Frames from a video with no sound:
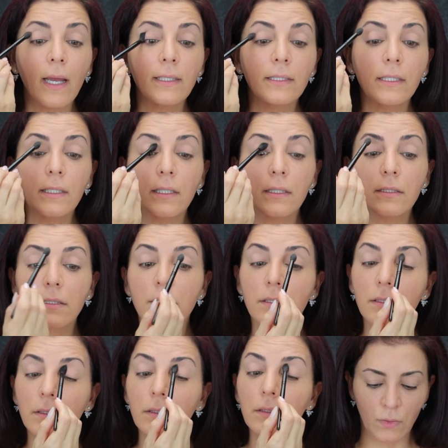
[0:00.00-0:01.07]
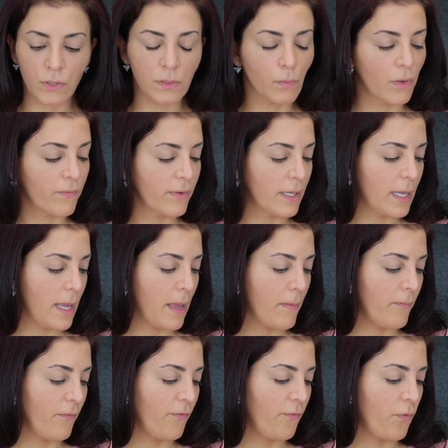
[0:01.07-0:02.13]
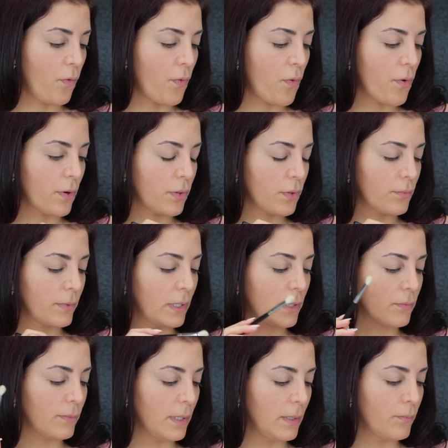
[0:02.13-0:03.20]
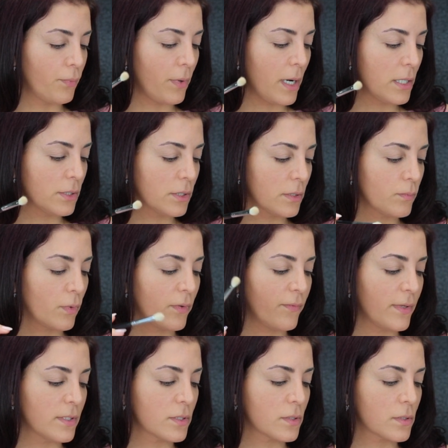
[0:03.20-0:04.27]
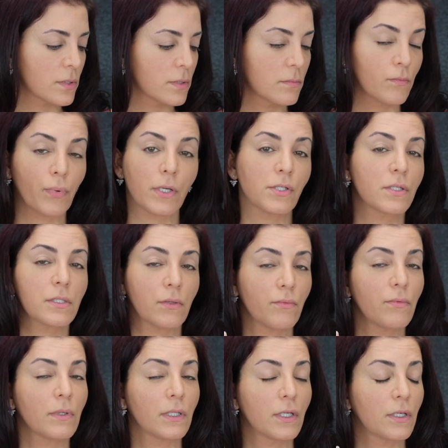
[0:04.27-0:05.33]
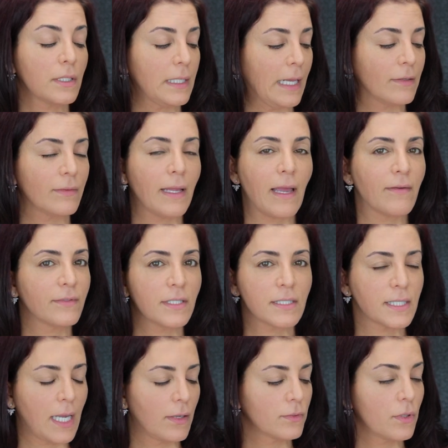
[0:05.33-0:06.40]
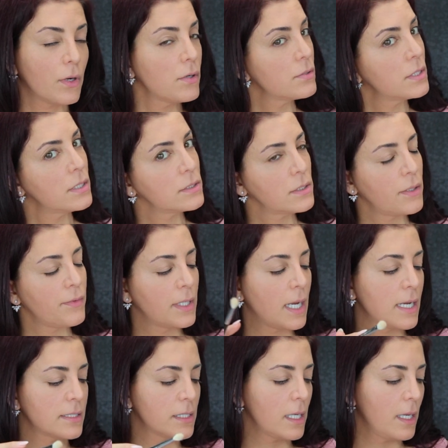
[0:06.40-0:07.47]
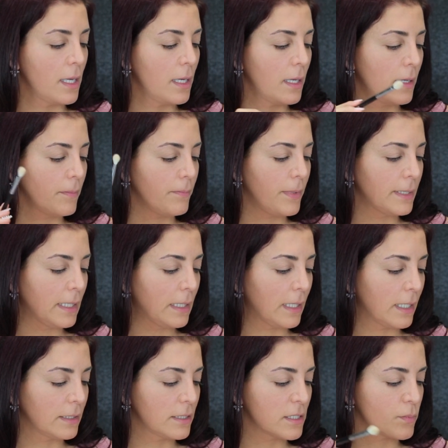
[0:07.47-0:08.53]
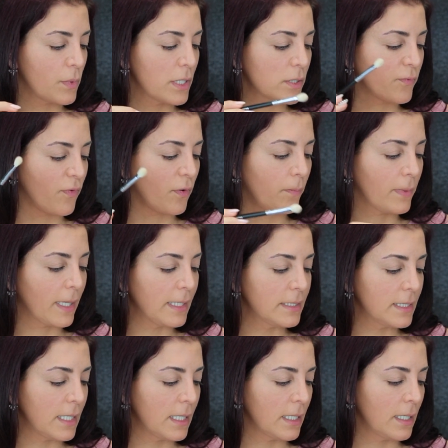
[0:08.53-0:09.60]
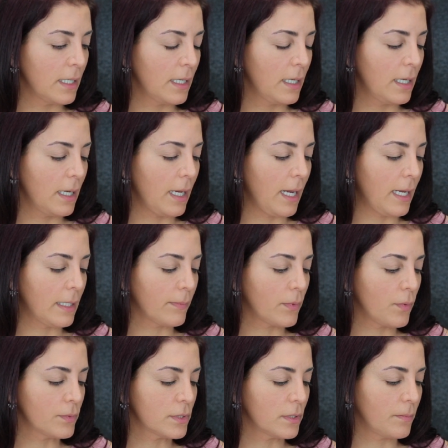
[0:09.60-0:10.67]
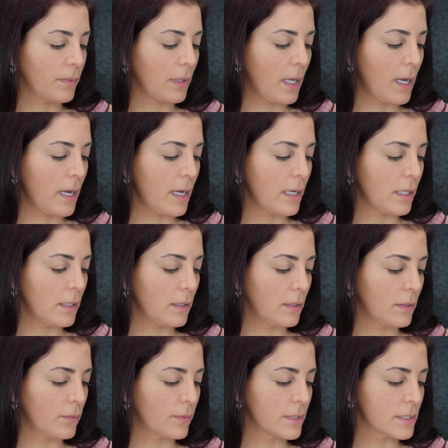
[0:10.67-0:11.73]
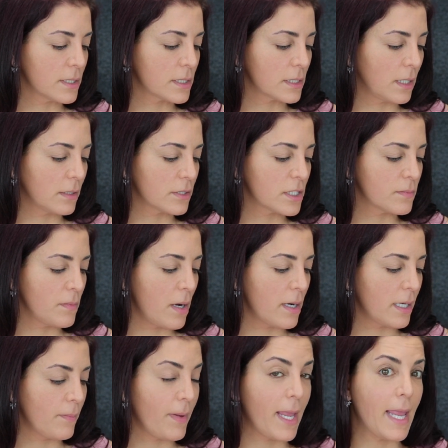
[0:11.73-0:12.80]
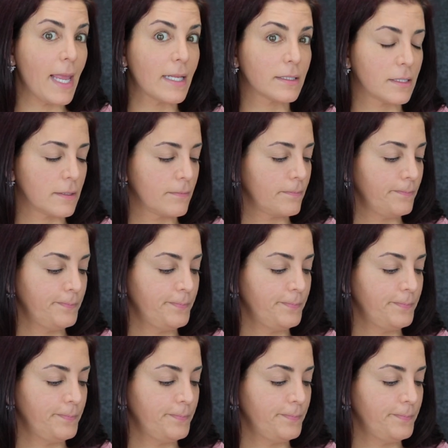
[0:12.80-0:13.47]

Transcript: ideas. Using Morphe M433 brush. Morphe's brushes are really good. I don't have a discount code. Sorry, guys. But I like this brush for blending. And I'm going to apply, what is this color? Smarty Pants.